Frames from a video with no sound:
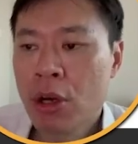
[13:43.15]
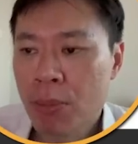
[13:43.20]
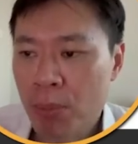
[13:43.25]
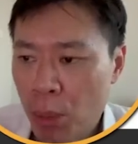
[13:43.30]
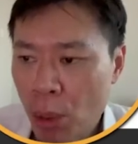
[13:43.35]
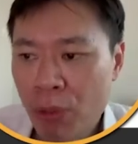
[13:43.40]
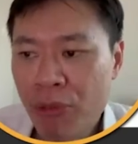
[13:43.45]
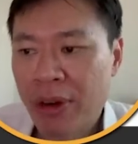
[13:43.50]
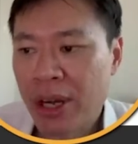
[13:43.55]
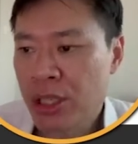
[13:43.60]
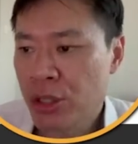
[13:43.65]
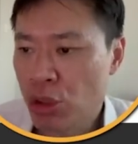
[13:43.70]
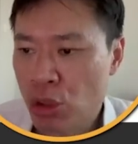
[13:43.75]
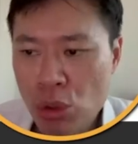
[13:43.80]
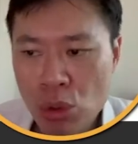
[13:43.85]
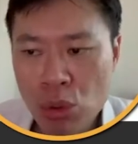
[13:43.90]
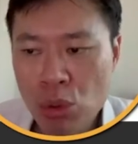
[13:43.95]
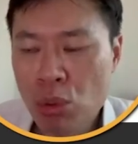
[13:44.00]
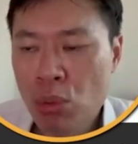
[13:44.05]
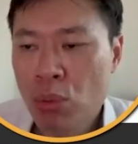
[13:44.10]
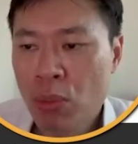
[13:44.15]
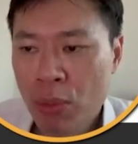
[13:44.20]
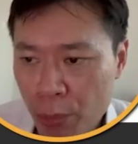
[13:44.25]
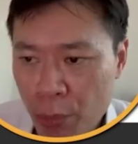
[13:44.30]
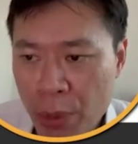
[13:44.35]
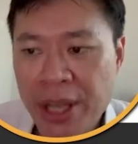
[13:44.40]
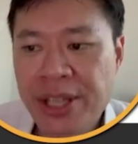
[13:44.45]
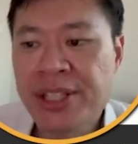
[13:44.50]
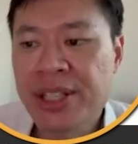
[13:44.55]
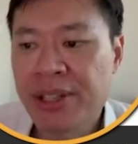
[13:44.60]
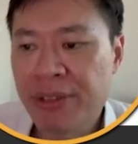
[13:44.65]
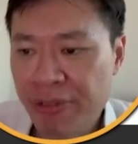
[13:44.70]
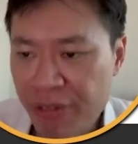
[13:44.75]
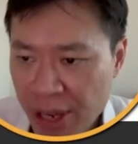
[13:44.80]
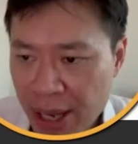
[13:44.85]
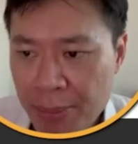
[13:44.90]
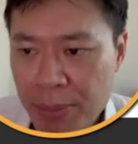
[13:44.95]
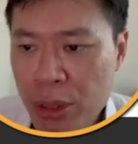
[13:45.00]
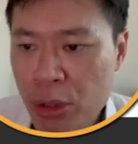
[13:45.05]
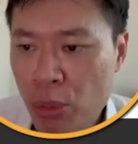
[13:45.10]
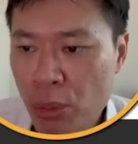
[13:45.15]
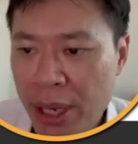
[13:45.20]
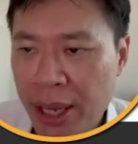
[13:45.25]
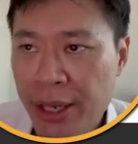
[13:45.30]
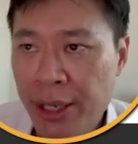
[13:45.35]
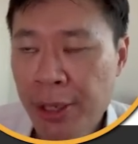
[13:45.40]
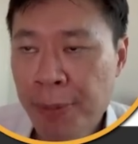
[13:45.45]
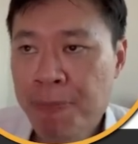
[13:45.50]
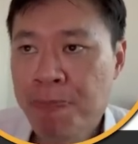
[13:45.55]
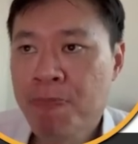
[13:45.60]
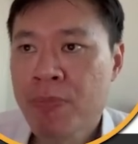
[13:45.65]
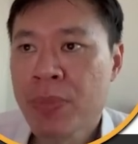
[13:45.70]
Both are still raising a family together.